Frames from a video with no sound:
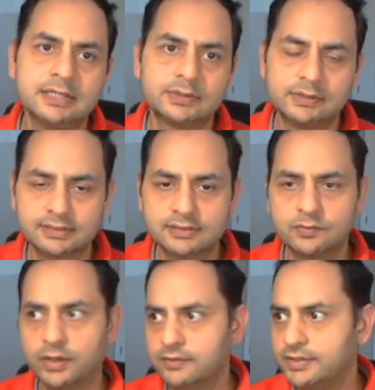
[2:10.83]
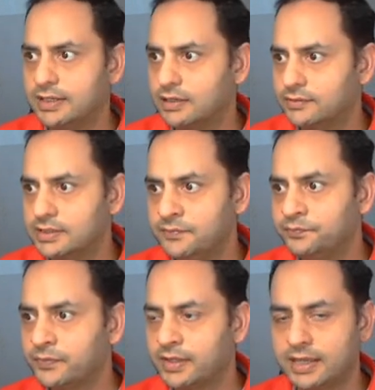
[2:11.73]
So this is what we cover,
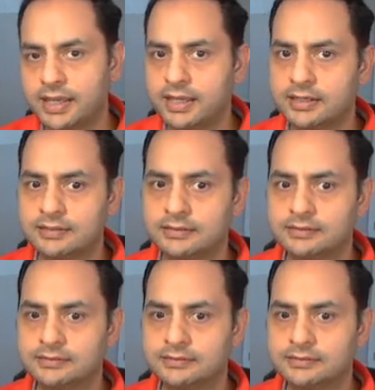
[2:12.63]
and